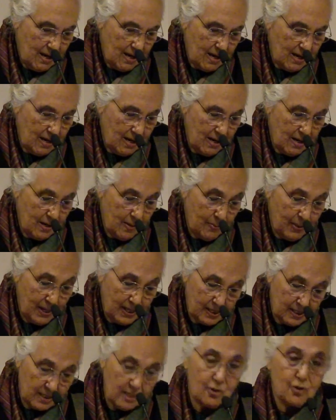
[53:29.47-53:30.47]
uh, by
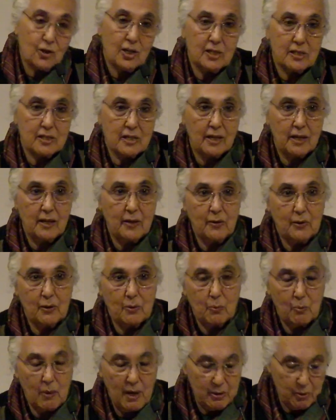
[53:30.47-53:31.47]
suggesting
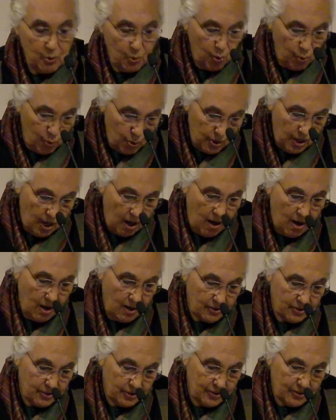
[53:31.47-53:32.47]
that one could
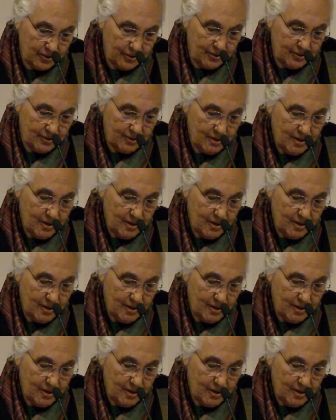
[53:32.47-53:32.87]
ask